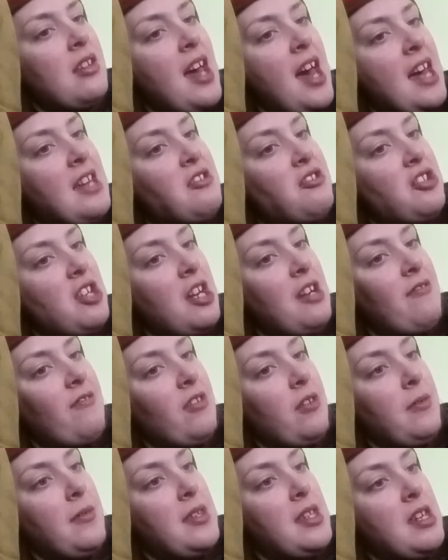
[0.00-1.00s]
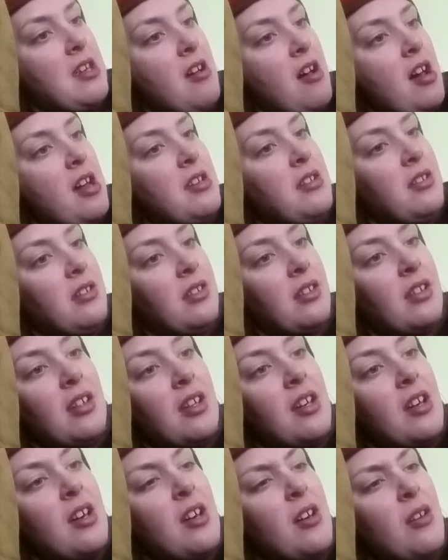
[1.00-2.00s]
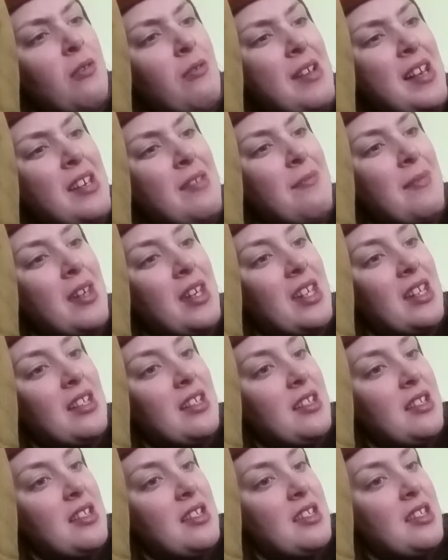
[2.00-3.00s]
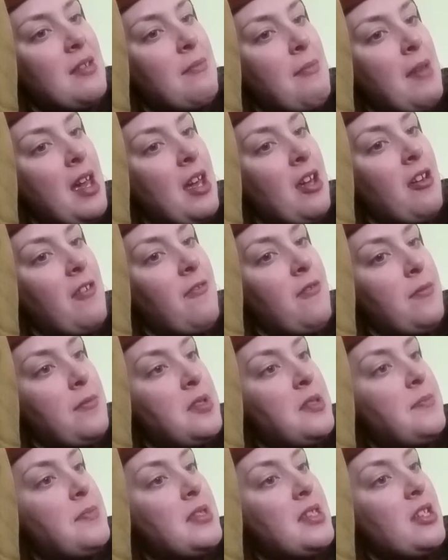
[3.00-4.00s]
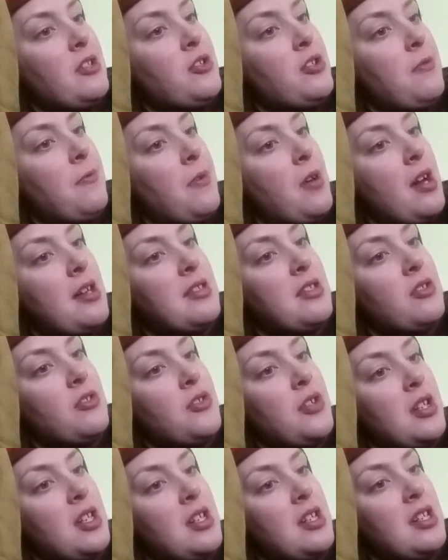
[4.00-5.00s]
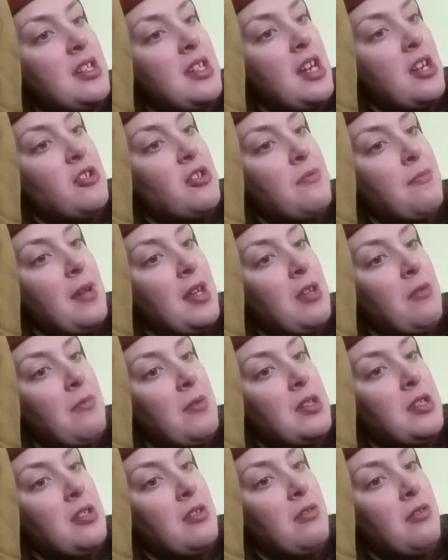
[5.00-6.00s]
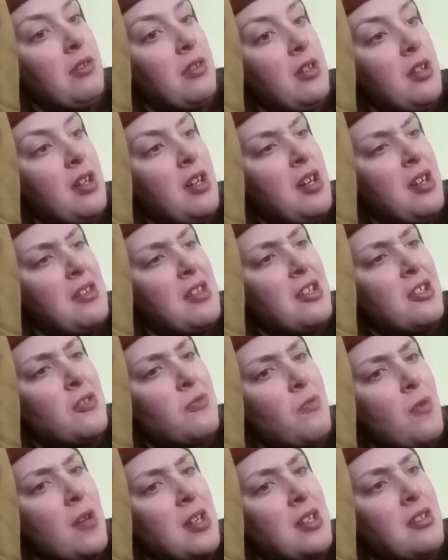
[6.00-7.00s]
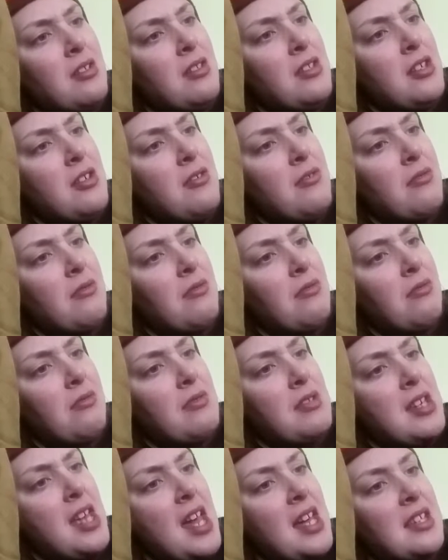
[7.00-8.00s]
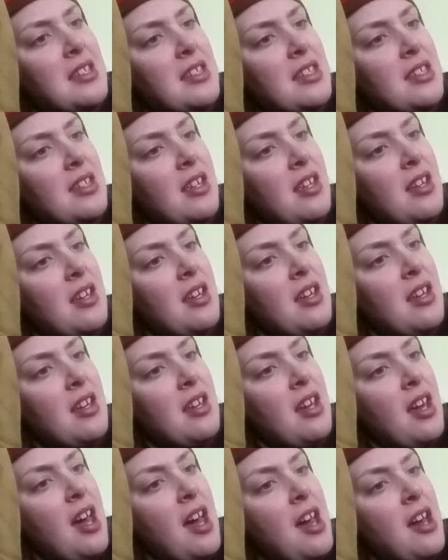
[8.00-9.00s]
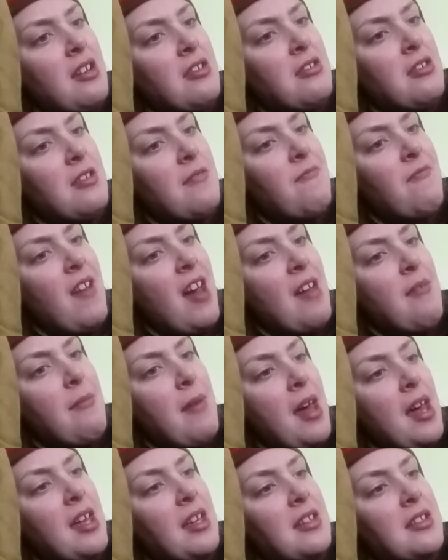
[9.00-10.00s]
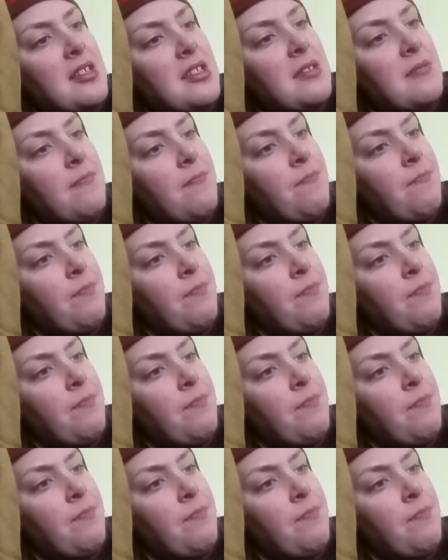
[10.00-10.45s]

asked Jennifer with a yawn. "Wait a minute," said Michael from his position of concentrated attention by the window. "There's one due. Yes, 105 miles.